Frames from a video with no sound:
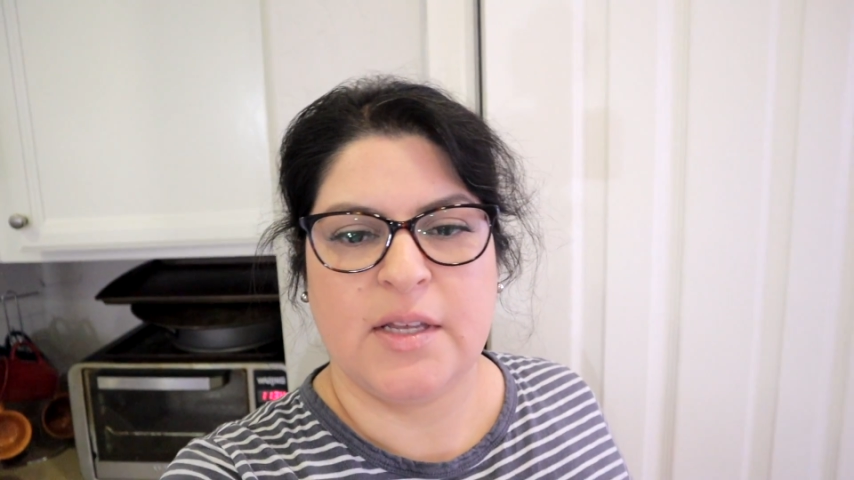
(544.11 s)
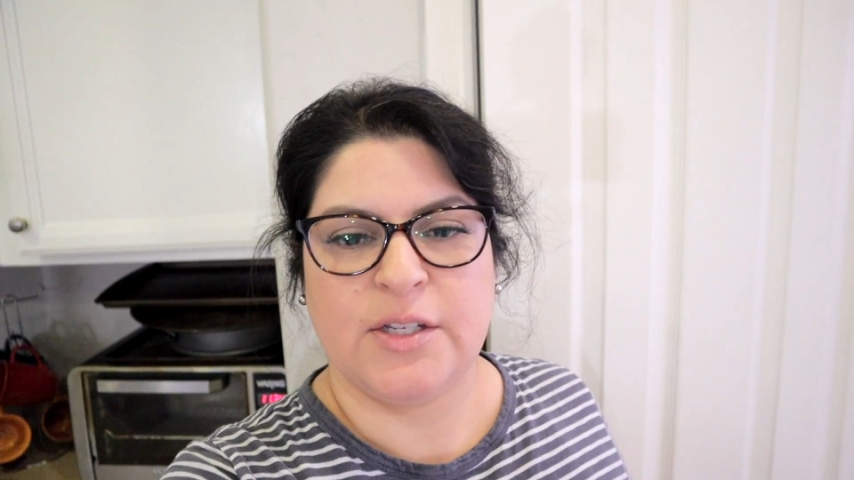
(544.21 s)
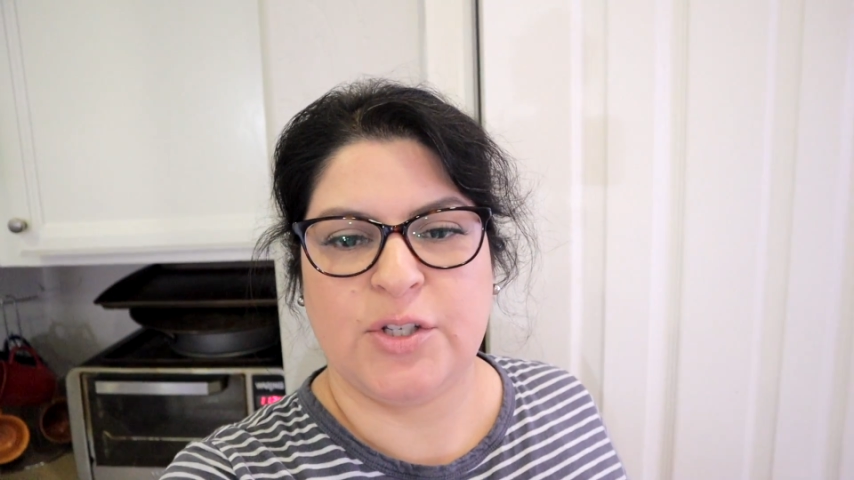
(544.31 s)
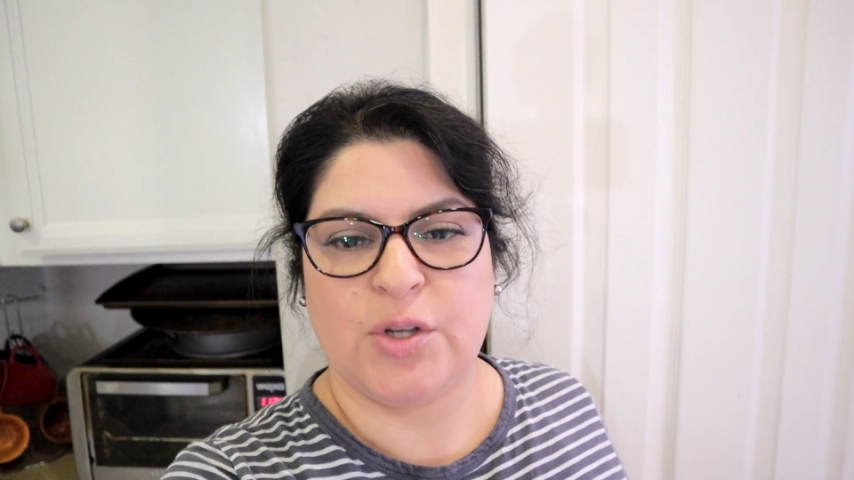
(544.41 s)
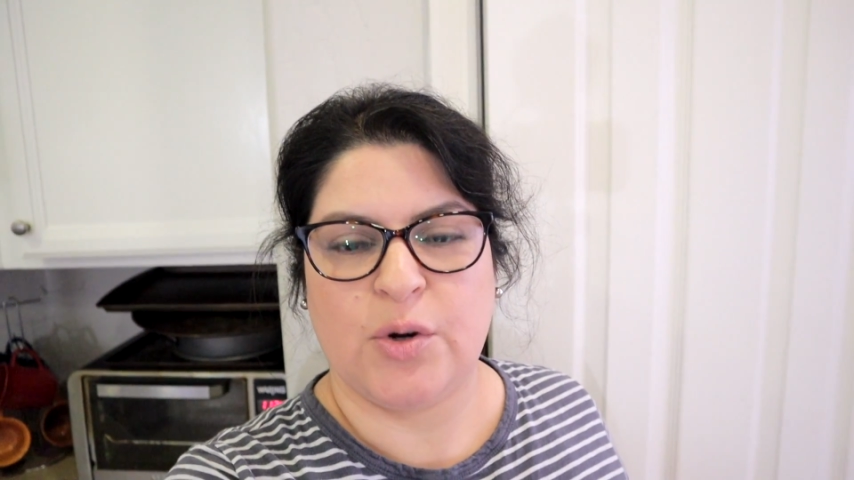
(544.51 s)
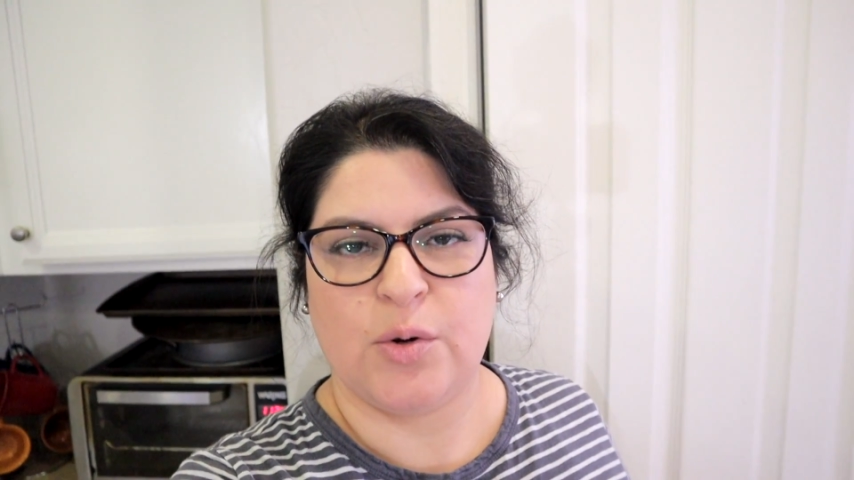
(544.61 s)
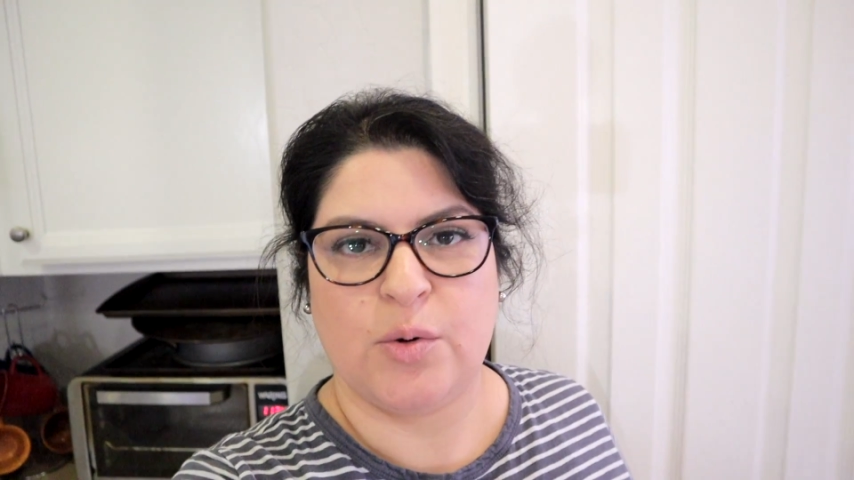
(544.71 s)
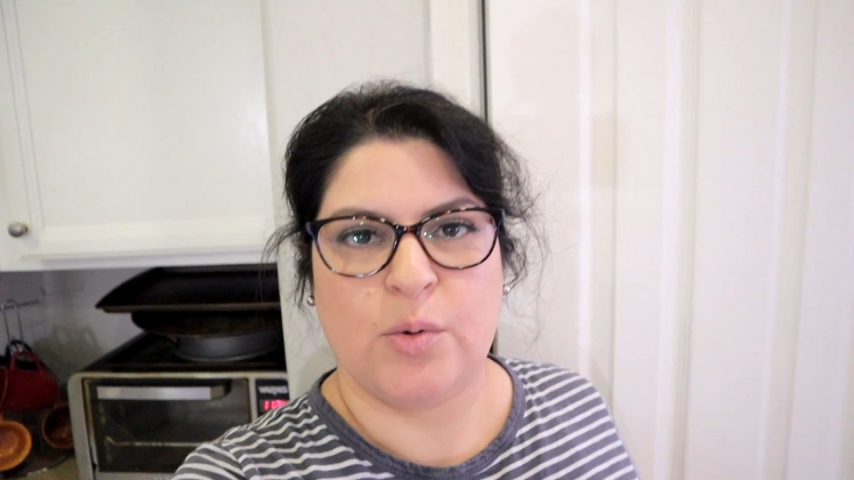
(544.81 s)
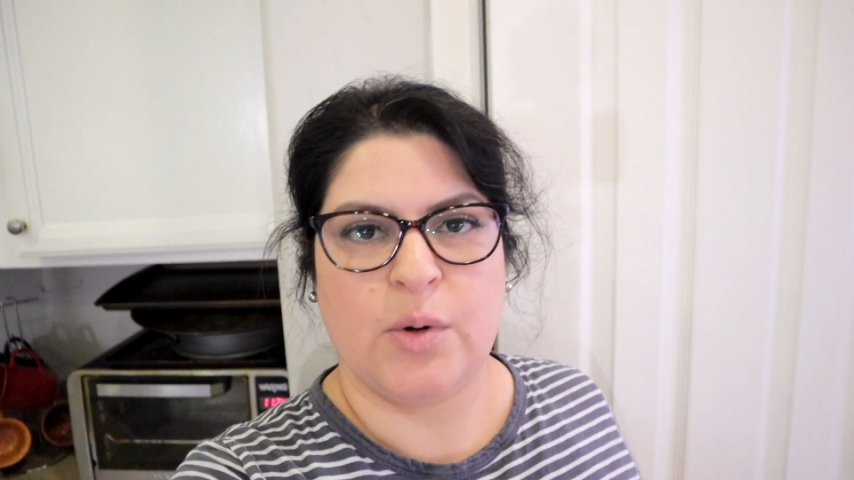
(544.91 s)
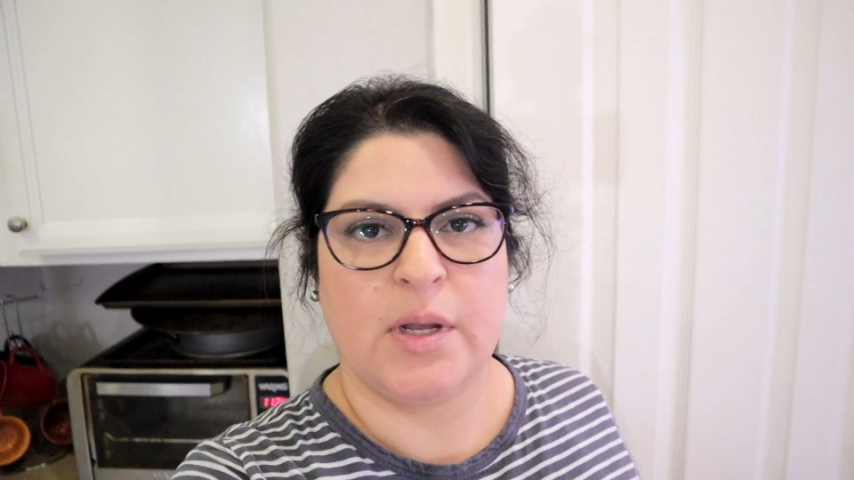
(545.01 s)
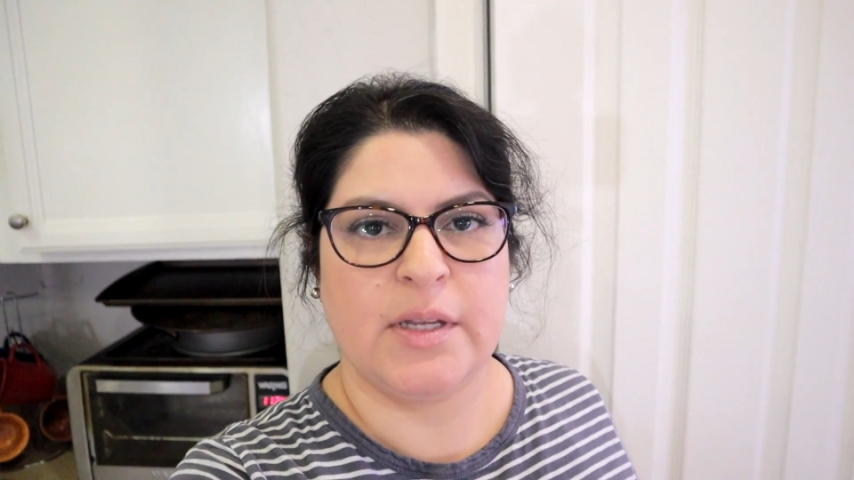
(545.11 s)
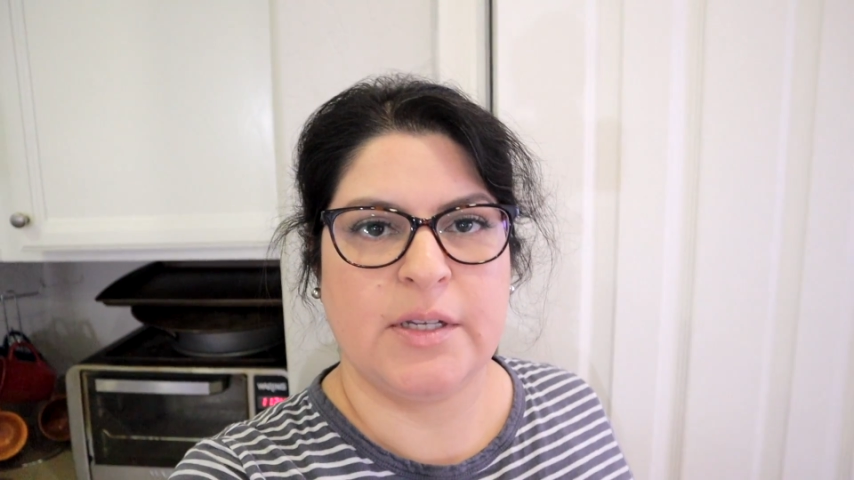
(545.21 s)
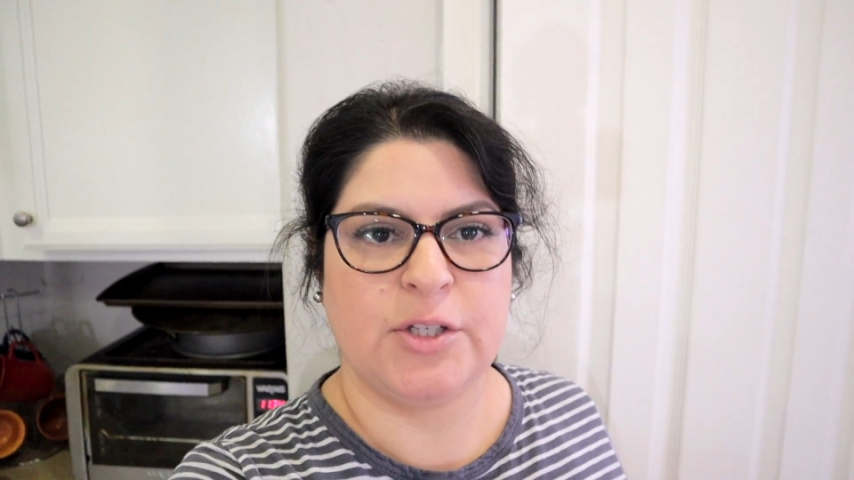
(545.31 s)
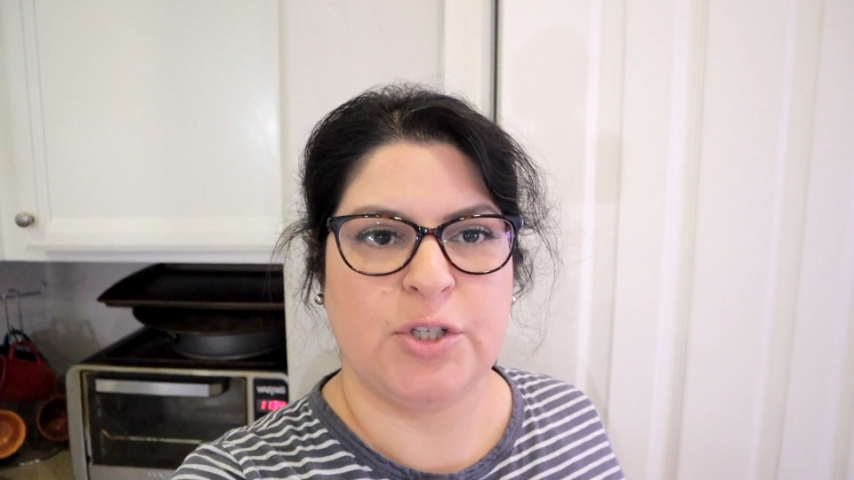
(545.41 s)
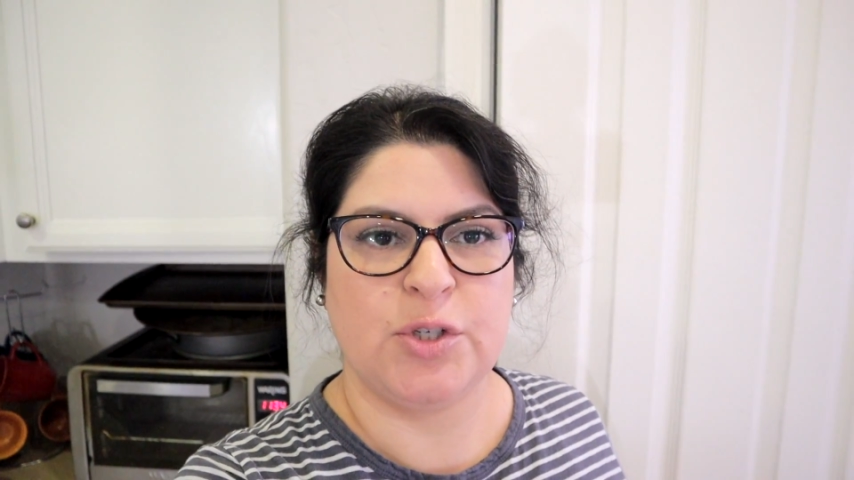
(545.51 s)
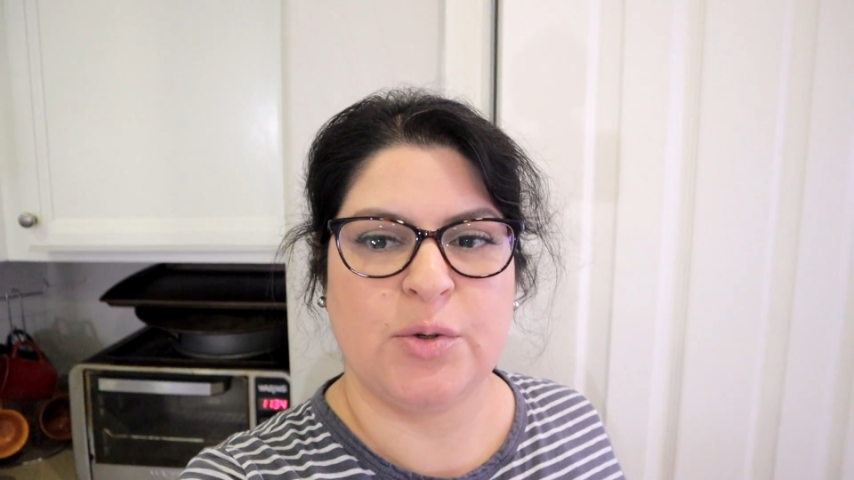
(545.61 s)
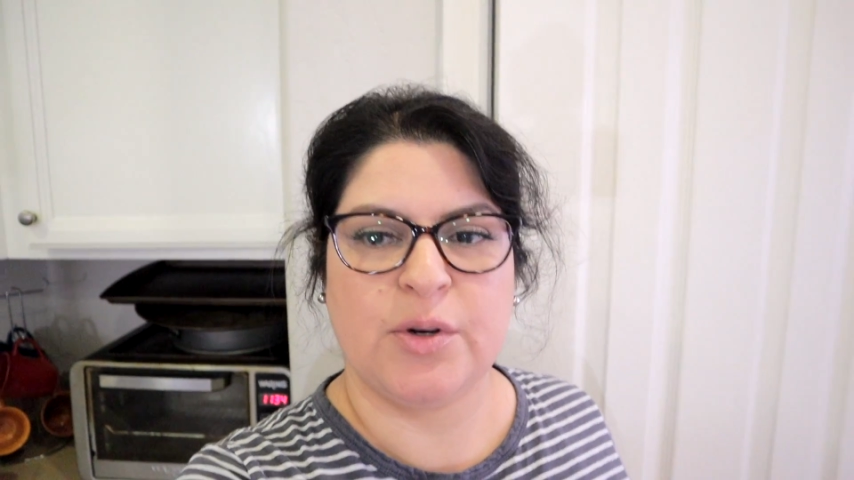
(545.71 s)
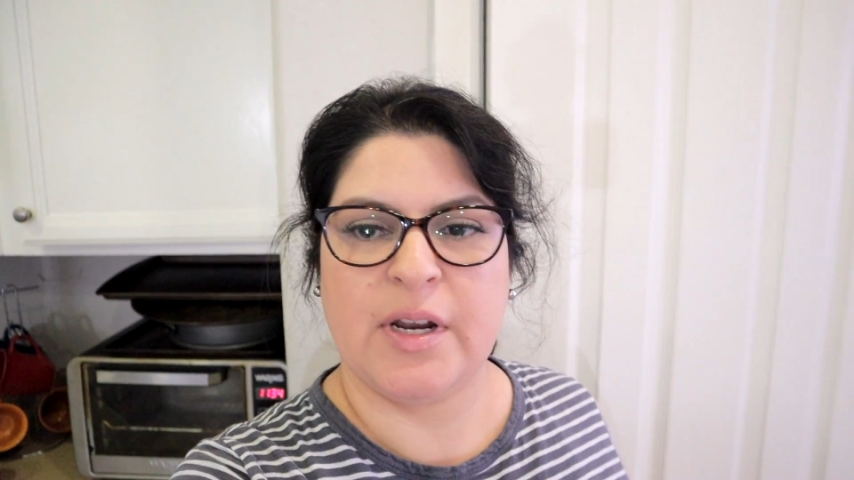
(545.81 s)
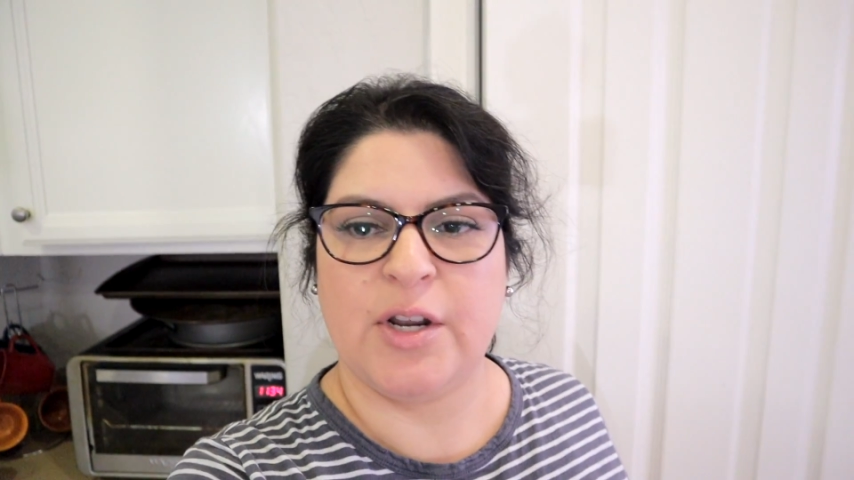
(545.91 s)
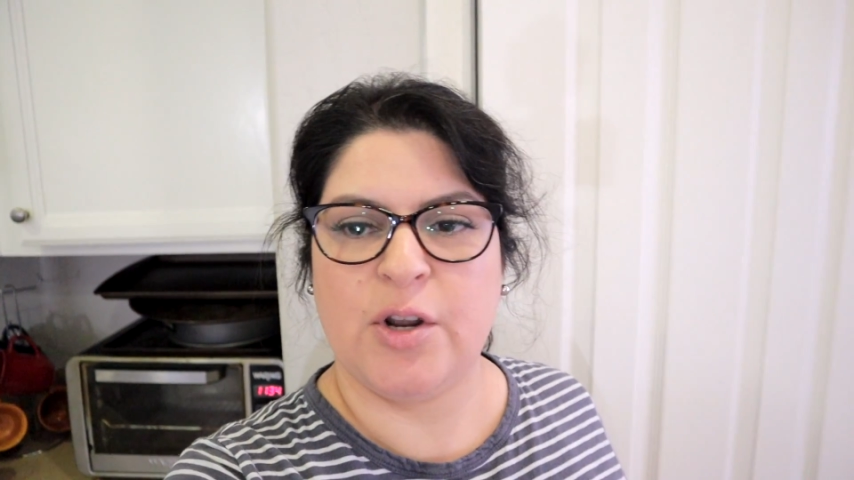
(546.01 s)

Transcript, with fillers: so Junior and